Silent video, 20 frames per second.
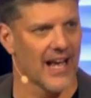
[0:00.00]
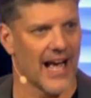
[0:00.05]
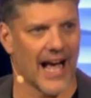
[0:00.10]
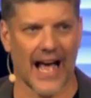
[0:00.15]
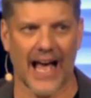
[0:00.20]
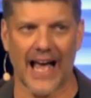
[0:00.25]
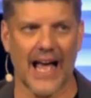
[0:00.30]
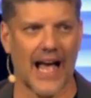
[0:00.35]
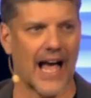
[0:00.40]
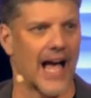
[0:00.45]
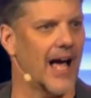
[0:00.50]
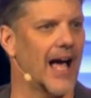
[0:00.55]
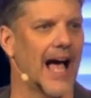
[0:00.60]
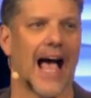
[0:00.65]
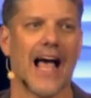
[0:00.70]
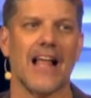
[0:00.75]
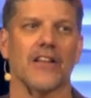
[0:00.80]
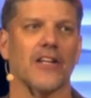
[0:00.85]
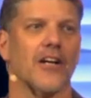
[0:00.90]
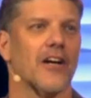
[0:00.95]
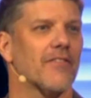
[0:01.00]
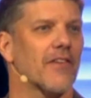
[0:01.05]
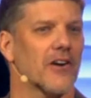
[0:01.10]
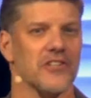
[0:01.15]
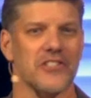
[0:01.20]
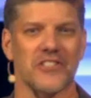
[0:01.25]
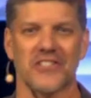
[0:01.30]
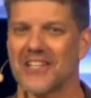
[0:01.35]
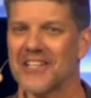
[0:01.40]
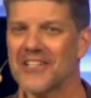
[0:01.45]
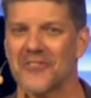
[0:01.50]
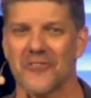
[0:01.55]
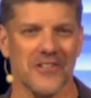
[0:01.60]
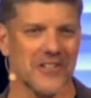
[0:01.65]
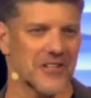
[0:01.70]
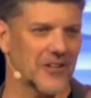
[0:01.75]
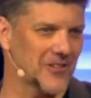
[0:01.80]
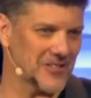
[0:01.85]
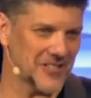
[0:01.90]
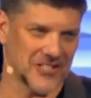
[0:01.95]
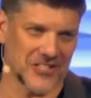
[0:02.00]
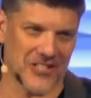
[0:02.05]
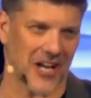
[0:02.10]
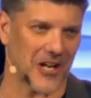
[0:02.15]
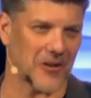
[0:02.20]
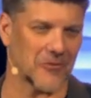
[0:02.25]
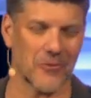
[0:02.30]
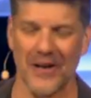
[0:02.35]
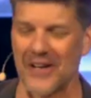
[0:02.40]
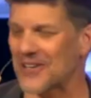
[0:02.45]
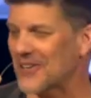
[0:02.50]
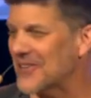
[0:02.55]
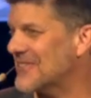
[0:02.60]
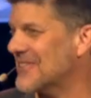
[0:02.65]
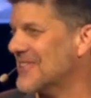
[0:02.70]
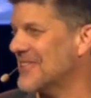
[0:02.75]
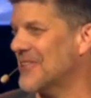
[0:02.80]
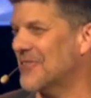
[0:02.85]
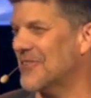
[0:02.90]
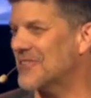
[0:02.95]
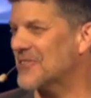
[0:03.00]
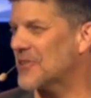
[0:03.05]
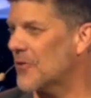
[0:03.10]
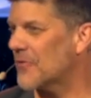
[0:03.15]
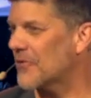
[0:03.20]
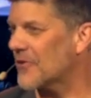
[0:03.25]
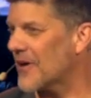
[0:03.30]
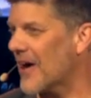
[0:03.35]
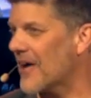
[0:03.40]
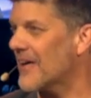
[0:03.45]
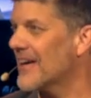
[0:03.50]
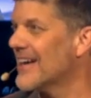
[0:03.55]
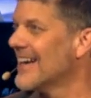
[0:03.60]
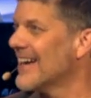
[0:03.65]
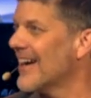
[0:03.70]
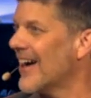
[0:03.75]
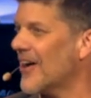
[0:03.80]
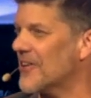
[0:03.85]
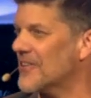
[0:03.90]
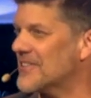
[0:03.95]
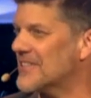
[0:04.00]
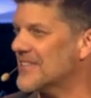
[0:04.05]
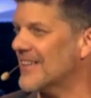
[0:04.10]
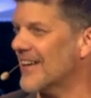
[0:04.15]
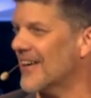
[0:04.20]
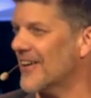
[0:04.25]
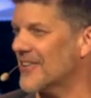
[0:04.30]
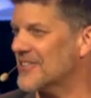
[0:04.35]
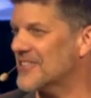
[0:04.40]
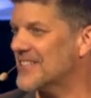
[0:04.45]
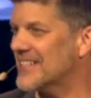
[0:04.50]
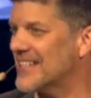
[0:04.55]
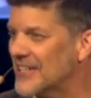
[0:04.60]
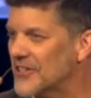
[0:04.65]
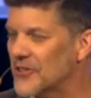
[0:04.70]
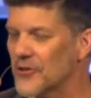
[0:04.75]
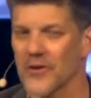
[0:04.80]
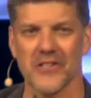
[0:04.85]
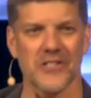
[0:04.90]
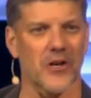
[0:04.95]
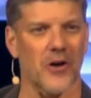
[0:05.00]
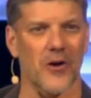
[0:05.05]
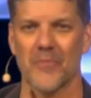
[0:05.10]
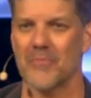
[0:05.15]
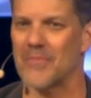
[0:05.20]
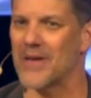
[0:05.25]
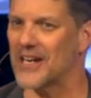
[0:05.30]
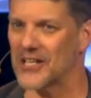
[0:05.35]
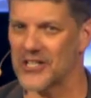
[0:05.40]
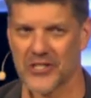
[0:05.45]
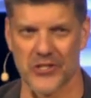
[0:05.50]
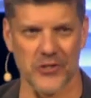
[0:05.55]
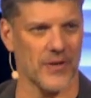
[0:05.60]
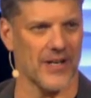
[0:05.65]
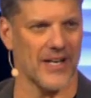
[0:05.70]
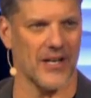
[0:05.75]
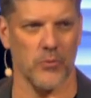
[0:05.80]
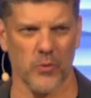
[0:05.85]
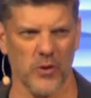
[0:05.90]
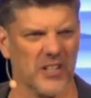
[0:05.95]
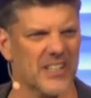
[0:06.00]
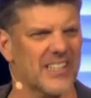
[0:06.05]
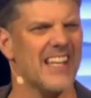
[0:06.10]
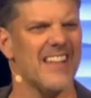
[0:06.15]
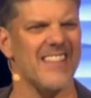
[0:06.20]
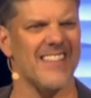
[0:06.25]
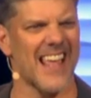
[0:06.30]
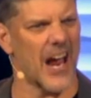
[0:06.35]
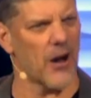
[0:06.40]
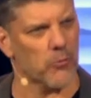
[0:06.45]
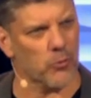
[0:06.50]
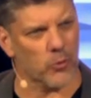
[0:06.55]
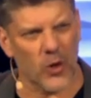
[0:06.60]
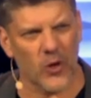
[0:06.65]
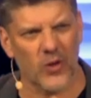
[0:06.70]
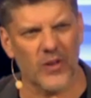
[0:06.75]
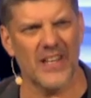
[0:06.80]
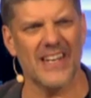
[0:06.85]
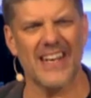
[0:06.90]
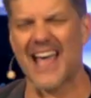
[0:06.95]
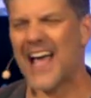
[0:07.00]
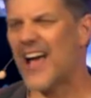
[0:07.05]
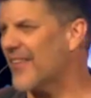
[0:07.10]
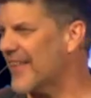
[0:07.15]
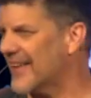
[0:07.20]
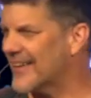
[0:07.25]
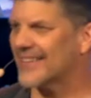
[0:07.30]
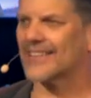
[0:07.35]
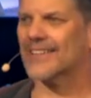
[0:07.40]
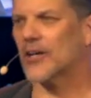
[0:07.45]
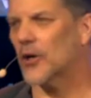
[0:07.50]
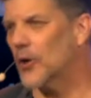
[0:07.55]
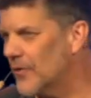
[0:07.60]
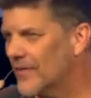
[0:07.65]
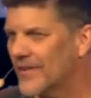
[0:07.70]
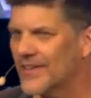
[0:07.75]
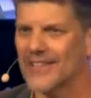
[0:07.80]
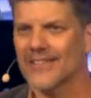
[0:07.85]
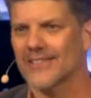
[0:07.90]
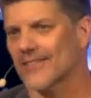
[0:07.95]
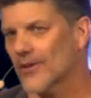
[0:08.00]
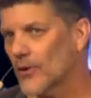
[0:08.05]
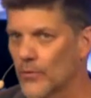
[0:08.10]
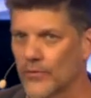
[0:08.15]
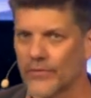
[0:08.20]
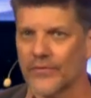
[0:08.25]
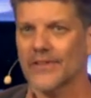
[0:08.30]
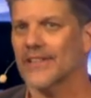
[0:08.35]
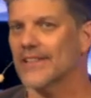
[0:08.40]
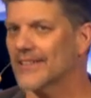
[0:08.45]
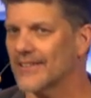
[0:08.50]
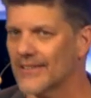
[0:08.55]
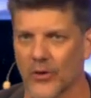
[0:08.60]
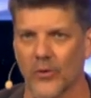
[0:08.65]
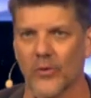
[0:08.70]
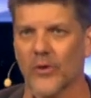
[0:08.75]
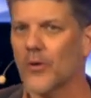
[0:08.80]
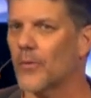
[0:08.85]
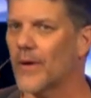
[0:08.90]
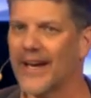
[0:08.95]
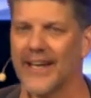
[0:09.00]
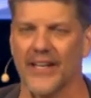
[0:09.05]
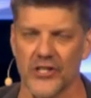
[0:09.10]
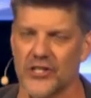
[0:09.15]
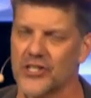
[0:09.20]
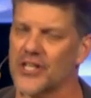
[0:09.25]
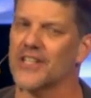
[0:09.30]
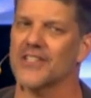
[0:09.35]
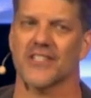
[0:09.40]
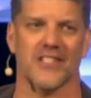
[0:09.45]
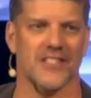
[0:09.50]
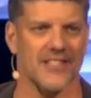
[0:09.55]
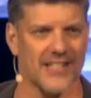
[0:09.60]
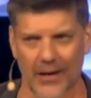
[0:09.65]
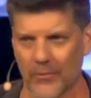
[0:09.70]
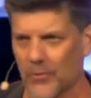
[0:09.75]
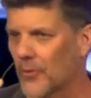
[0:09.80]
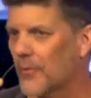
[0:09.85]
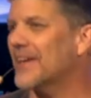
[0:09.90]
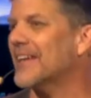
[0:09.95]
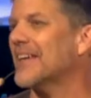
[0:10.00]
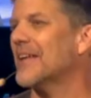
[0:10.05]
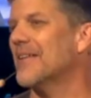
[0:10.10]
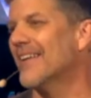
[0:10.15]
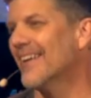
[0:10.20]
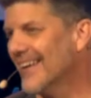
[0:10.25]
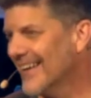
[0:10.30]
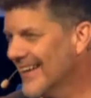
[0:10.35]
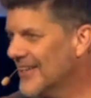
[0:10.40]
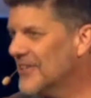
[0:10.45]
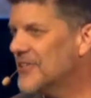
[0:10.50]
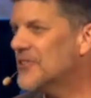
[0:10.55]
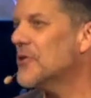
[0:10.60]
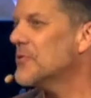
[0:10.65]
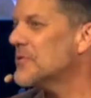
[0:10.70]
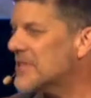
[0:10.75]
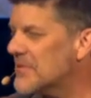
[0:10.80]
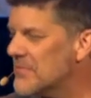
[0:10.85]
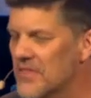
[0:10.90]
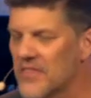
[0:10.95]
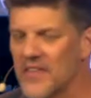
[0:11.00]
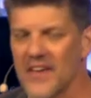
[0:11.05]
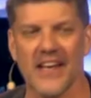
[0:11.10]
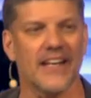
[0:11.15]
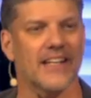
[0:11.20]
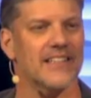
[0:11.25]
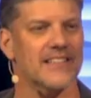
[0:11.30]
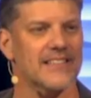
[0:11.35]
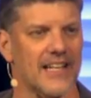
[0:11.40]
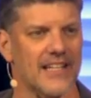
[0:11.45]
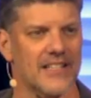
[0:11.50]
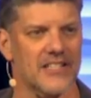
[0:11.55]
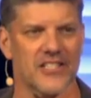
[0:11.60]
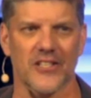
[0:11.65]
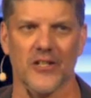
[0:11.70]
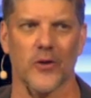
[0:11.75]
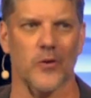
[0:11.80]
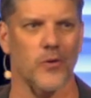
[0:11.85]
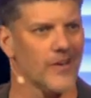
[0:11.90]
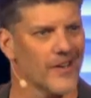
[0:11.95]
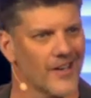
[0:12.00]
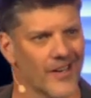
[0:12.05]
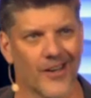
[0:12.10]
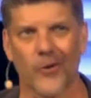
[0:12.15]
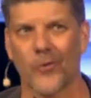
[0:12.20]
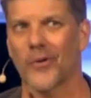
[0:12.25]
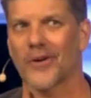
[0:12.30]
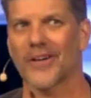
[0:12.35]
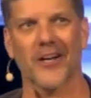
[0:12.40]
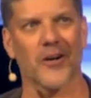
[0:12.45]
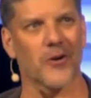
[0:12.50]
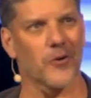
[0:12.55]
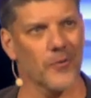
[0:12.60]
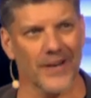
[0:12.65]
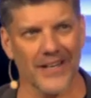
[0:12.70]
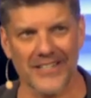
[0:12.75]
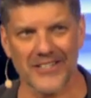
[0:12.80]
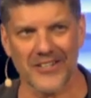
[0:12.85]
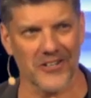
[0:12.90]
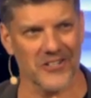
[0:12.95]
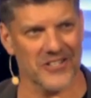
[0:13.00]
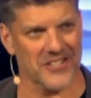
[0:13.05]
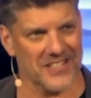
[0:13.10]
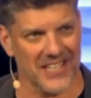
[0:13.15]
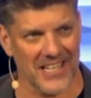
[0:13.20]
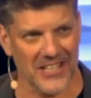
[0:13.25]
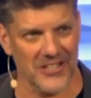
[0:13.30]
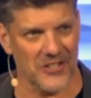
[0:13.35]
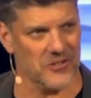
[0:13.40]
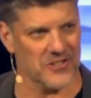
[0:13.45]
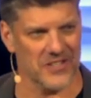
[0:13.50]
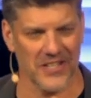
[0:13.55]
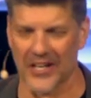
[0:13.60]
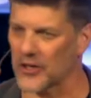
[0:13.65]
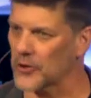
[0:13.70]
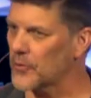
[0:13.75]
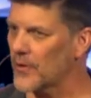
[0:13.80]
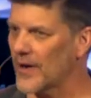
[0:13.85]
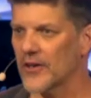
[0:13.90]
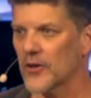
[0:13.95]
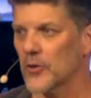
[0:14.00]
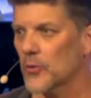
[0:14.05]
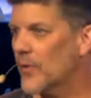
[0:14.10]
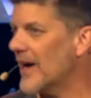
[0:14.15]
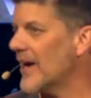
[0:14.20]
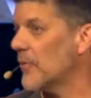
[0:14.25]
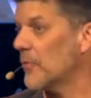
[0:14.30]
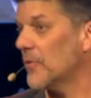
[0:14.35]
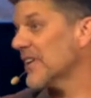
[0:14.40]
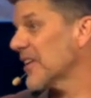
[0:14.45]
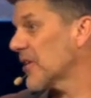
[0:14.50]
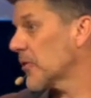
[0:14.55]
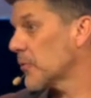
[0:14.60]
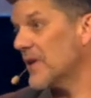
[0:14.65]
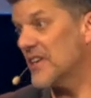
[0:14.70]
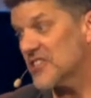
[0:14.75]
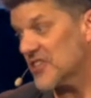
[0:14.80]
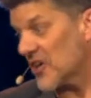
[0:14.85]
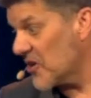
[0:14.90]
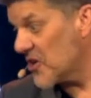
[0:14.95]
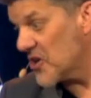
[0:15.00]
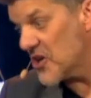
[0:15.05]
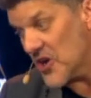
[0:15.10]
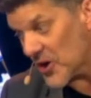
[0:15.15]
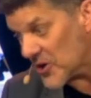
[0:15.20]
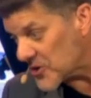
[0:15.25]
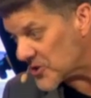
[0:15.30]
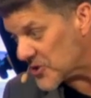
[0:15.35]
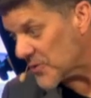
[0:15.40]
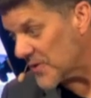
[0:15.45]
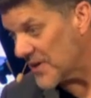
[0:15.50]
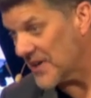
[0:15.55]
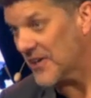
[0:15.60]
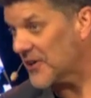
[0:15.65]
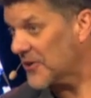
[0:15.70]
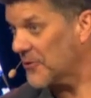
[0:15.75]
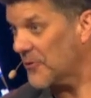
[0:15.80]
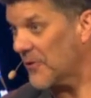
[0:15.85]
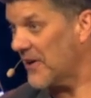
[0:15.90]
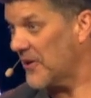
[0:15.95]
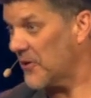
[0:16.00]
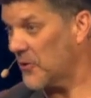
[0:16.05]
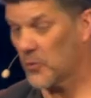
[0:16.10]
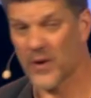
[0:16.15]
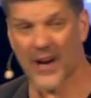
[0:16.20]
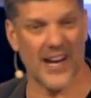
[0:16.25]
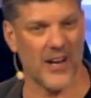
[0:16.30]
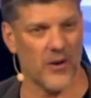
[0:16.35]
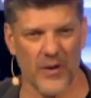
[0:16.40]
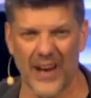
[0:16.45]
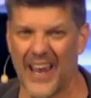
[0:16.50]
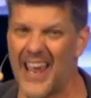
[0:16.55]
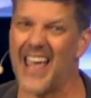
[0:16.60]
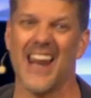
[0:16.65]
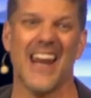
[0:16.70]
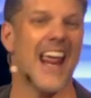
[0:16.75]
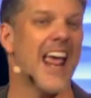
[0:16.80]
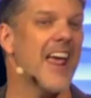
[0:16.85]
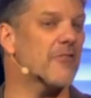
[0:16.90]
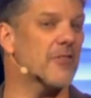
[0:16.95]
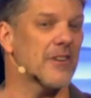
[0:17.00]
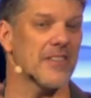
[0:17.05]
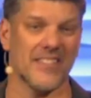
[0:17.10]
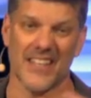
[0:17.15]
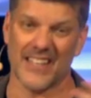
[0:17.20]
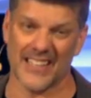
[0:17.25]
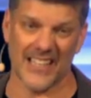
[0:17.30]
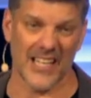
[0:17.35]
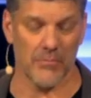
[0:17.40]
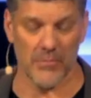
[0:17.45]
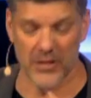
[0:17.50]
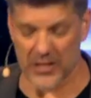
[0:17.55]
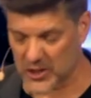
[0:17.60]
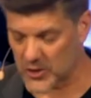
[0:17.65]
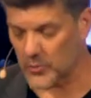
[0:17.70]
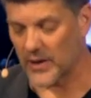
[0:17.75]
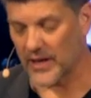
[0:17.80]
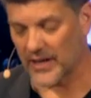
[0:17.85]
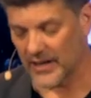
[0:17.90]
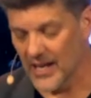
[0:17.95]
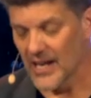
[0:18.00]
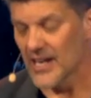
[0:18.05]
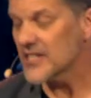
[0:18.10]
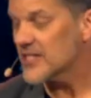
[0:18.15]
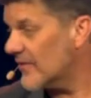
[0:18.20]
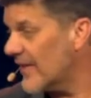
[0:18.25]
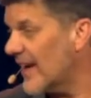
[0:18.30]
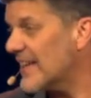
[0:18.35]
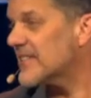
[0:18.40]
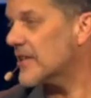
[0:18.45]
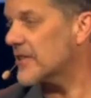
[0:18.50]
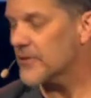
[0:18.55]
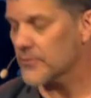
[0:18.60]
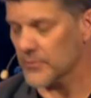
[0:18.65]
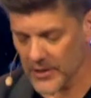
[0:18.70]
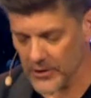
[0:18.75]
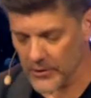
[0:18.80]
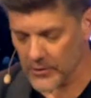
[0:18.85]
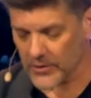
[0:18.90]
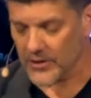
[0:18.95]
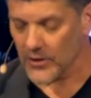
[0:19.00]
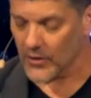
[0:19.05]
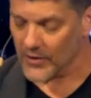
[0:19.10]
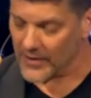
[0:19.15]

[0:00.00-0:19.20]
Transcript: I love our senior adults. John Wells, you know, is over our senior adult ministry, and we're getting that rolling now that COVID is hopefully going away in Jesus' name, where we can do some things. And so we're going to reach our seniors in a greater way. We're going to reach our nursery in a greater way, and everything in between. So that's a 3-year goal.